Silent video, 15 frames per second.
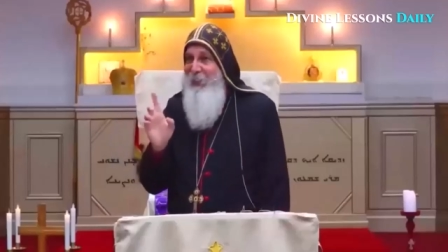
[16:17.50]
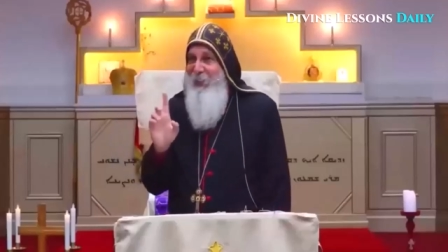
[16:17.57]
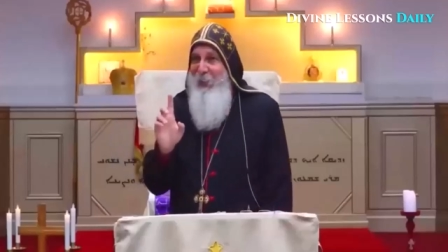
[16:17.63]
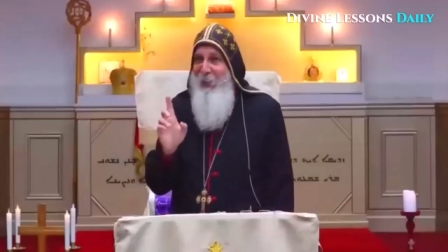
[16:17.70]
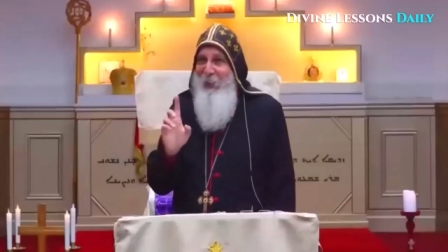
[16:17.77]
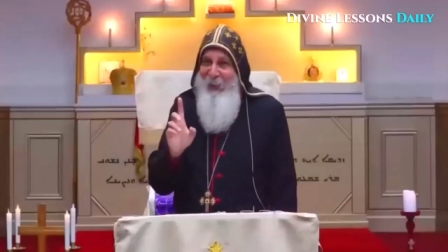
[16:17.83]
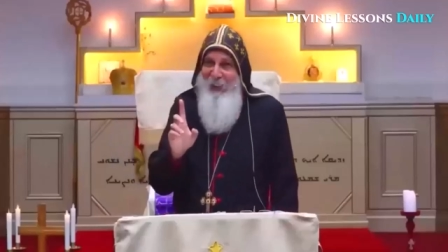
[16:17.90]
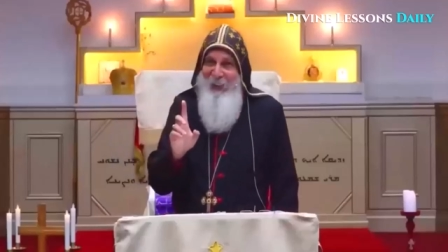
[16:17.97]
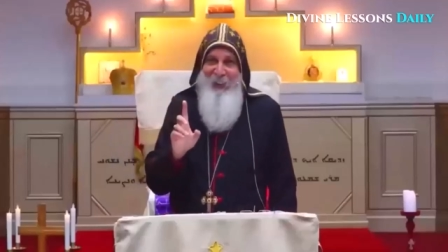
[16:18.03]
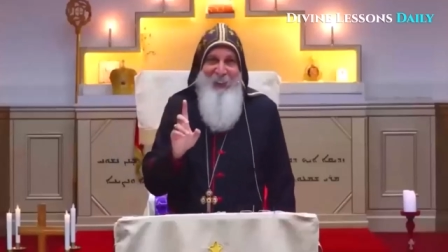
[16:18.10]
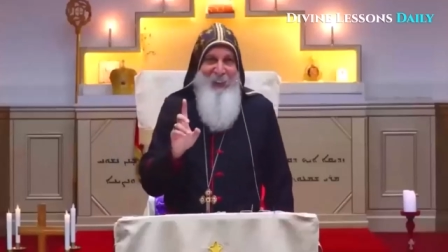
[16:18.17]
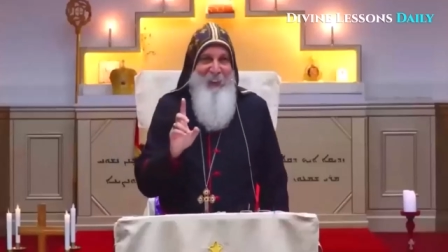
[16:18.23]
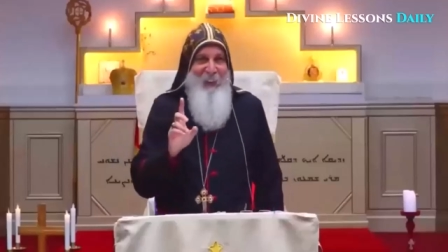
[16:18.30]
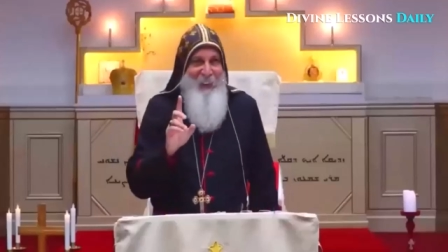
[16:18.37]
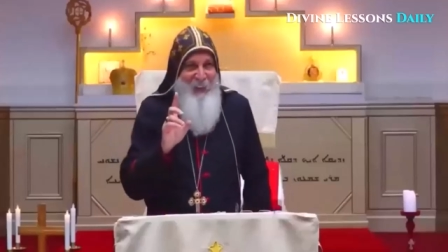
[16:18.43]
Sorry,
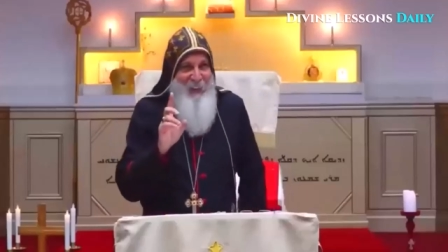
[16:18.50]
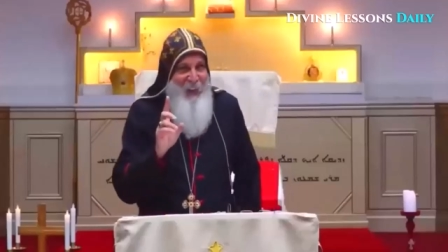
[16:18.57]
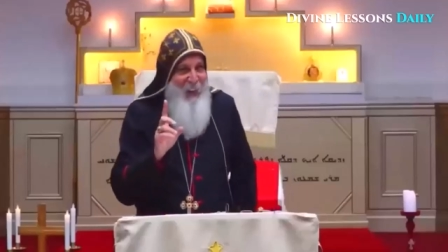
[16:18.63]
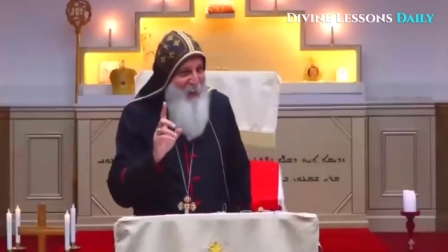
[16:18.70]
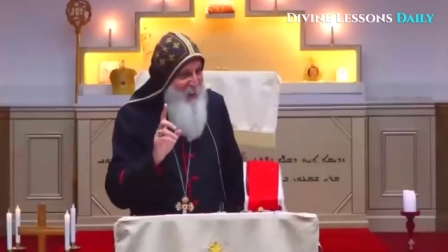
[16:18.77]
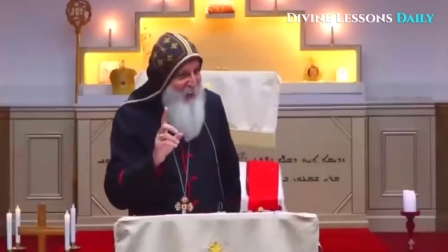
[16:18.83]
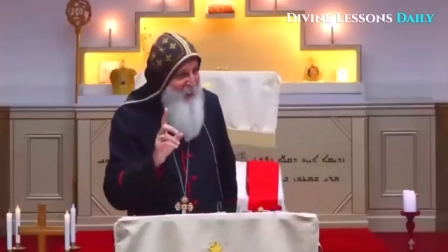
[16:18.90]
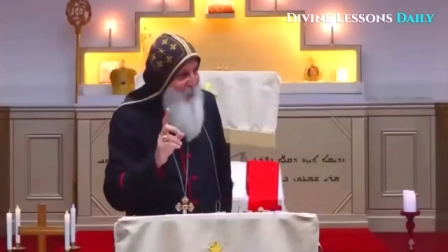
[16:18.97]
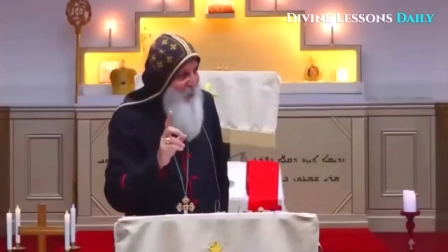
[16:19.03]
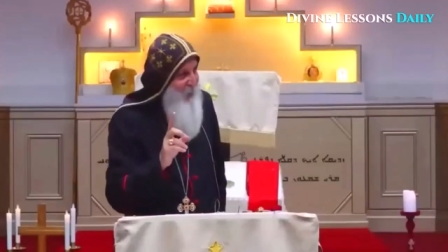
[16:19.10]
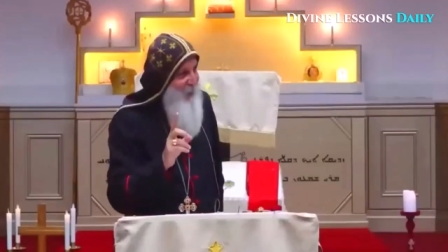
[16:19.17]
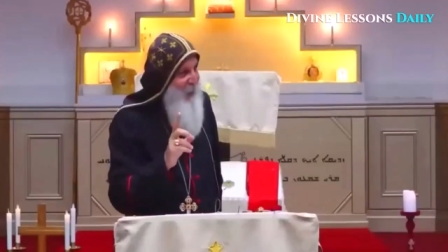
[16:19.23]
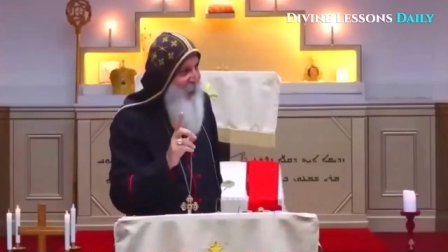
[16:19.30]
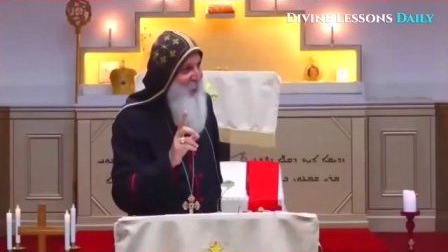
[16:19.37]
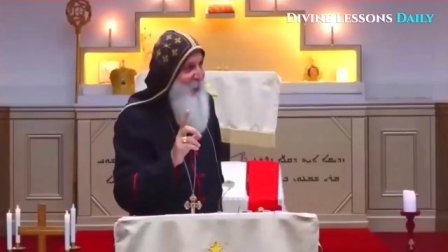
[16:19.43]
doesn't
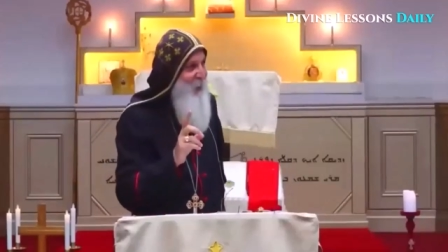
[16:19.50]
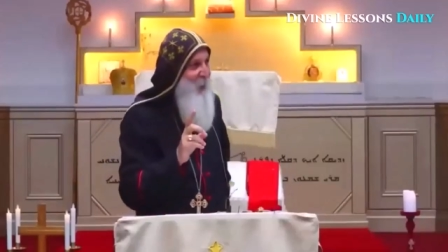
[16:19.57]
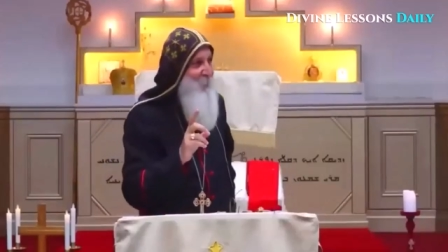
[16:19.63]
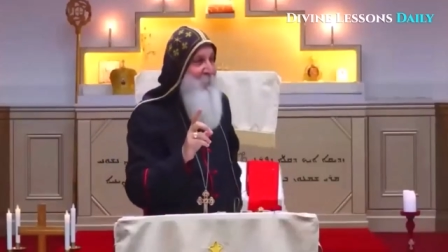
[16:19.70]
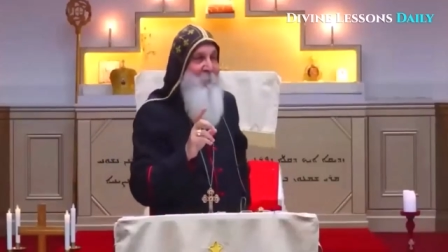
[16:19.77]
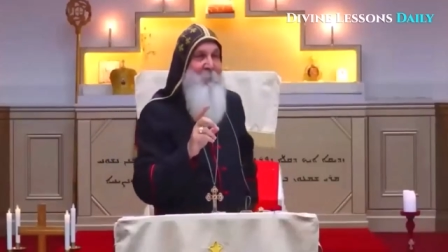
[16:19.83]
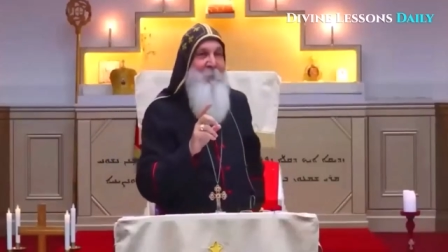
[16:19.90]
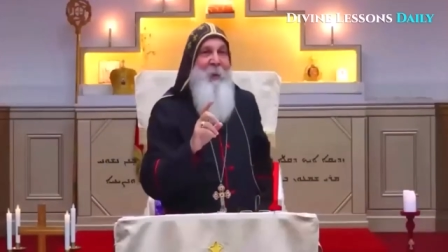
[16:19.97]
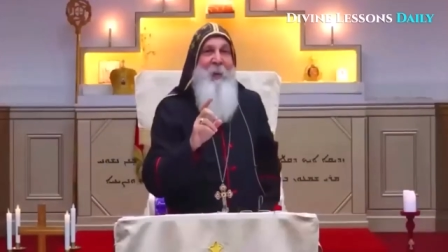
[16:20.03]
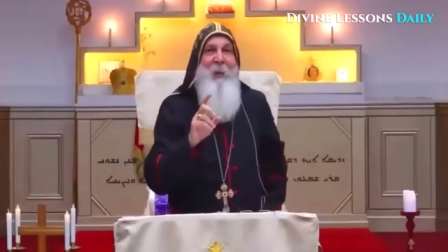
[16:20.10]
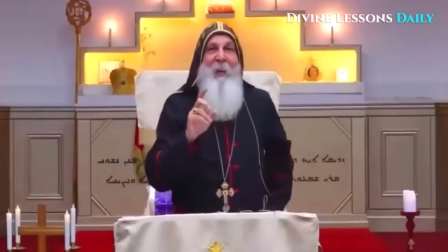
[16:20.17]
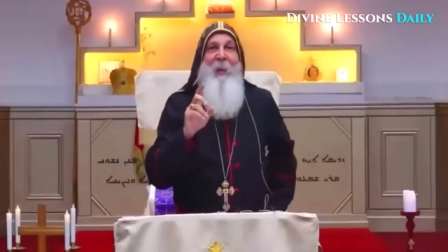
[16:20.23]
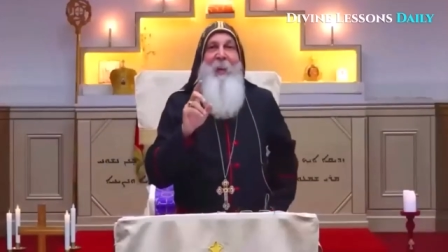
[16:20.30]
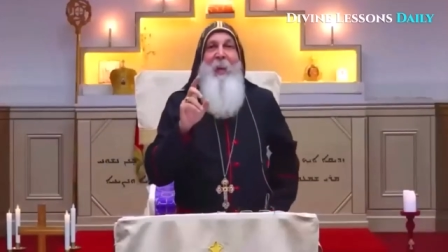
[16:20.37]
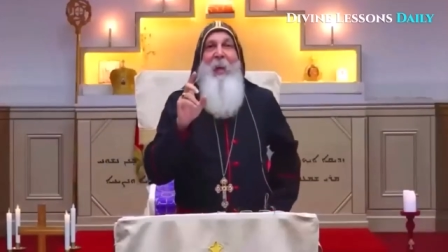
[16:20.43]
work that way.
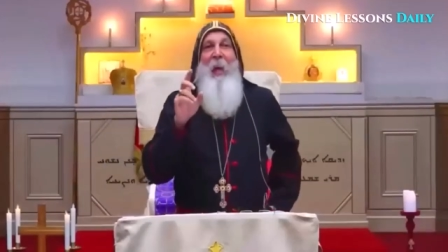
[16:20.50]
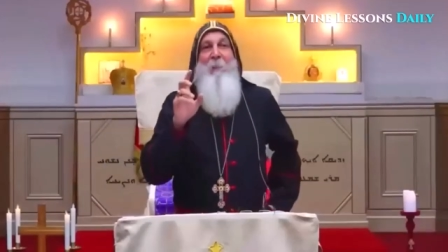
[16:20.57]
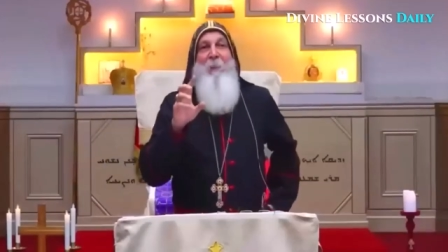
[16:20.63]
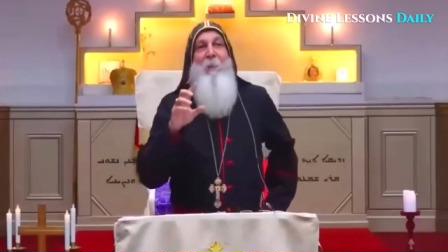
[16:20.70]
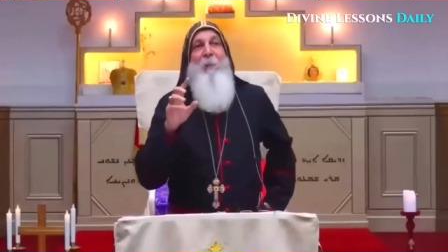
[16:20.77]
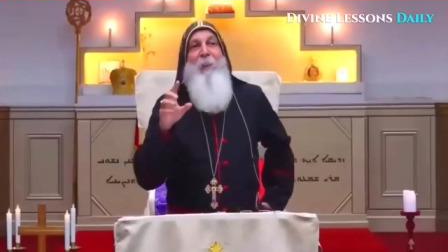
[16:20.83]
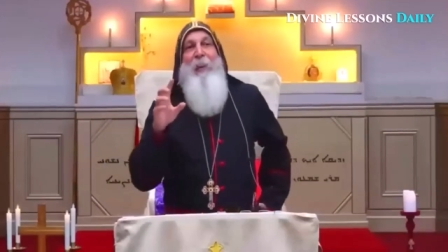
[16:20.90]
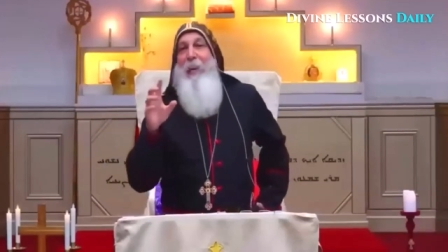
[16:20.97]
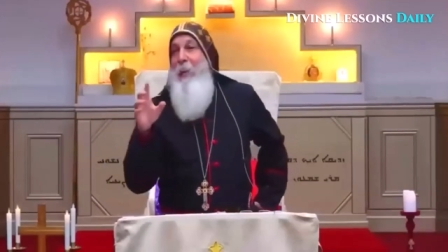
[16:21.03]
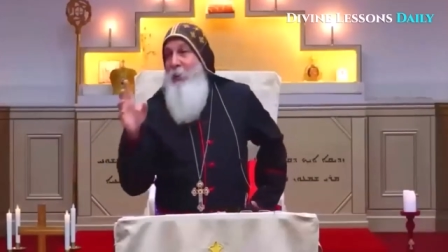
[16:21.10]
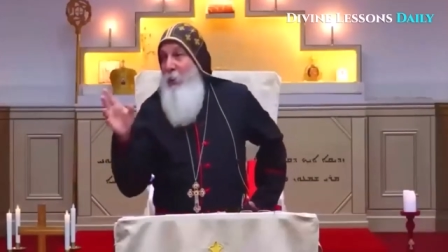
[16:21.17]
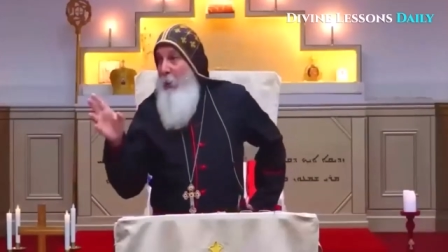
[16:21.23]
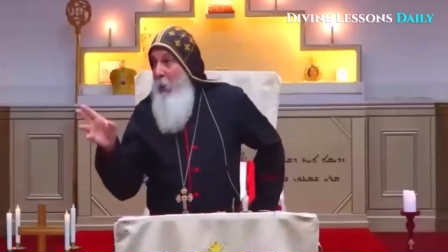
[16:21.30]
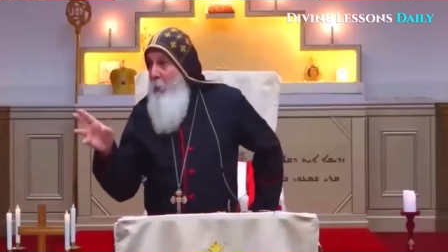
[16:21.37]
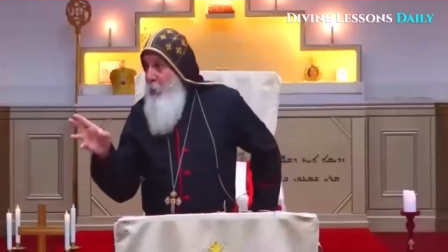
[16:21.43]
If everything
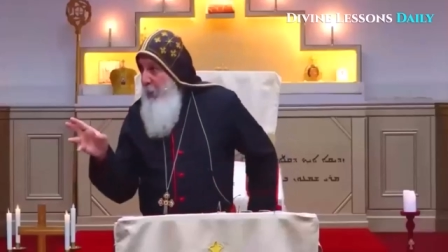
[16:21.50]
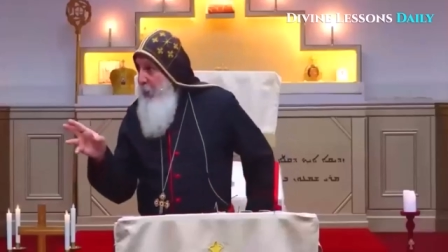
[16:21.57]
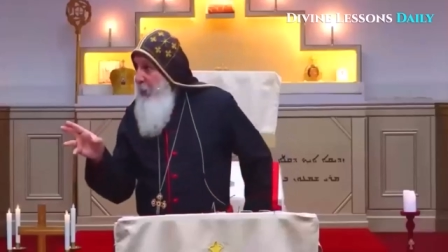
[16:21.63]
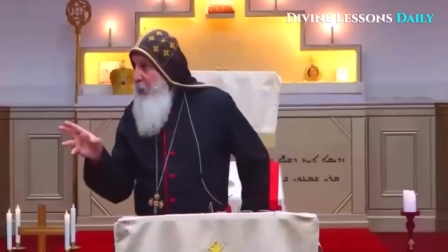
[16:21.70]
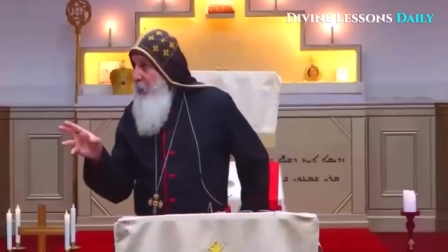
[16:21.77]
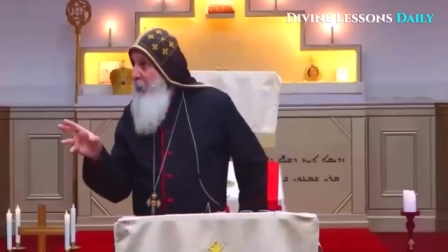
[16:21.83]
is logic,